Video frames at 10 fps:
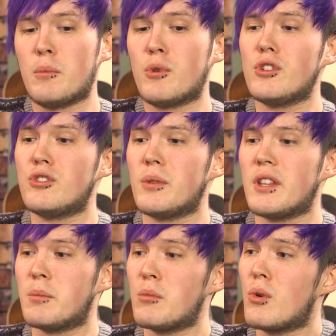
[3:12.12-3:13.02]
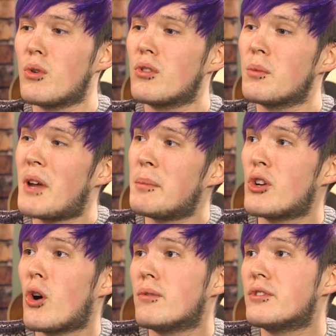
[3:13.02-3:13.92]
more you do it, the more maybe
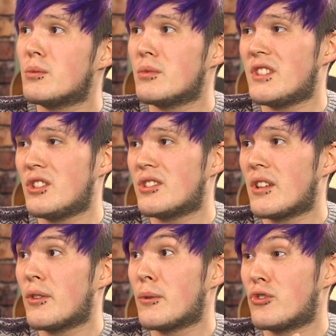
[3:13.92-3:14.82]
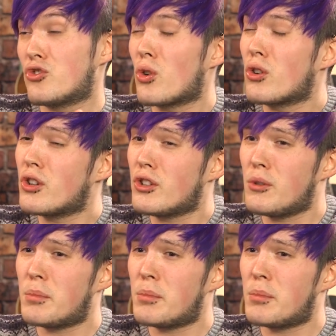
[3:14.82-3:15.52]
confident within yourself, the stronger you